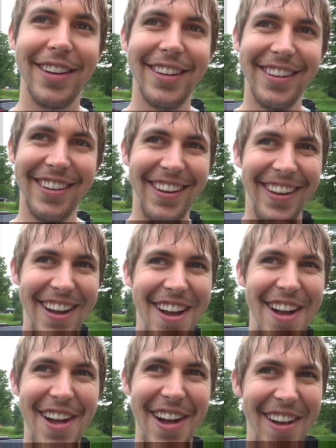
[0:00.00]

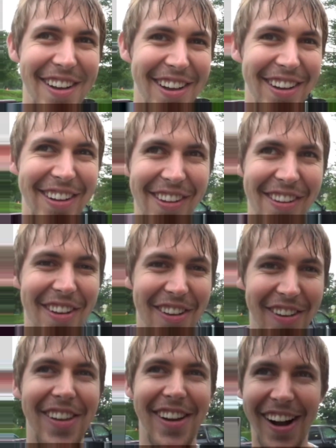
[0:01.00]
All right. Well, Chris, good
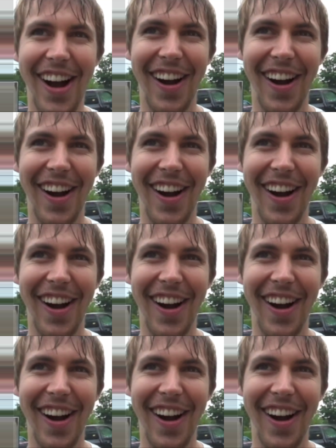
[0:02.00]
to meet you.